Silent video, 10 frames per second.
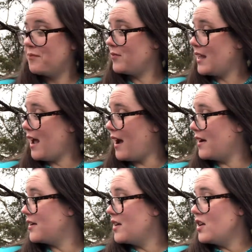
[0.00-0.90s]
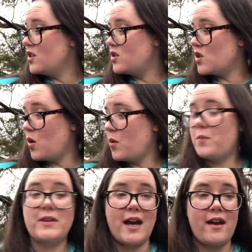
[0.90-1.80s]
Yeah. So,
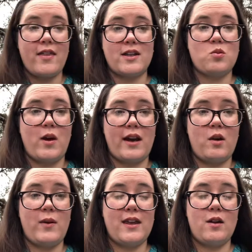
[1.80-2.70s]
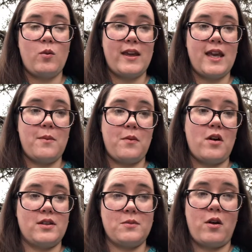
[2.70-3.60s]
but that that's why we we keep
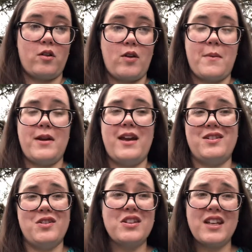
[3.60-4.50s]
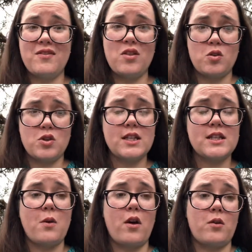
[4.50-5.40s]
a smaller rabbit, and even though she's
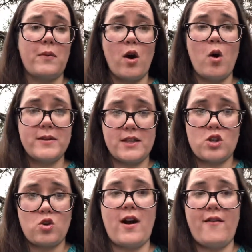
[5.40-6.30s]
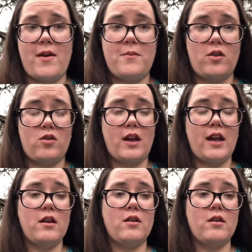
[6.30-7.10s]
smaller, my hope is that she'll have that mothering